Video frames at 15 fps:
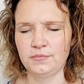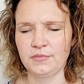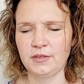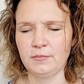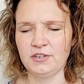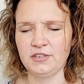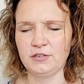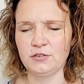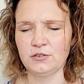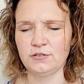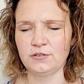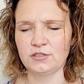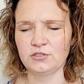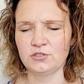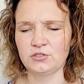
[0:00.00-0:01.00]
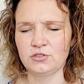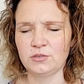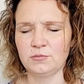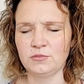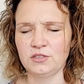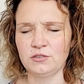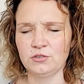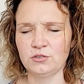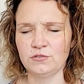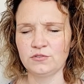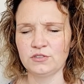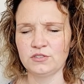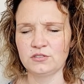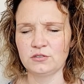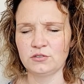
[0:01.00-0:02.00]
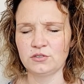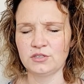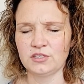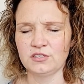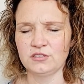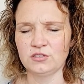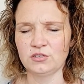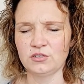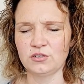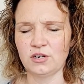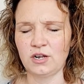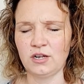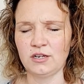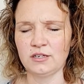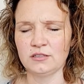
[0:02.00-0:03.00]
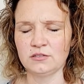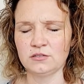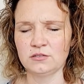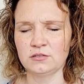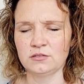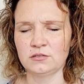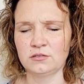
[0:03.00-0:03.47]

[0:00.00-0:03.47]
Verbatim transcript: But you're extremely nervous to look into her eyes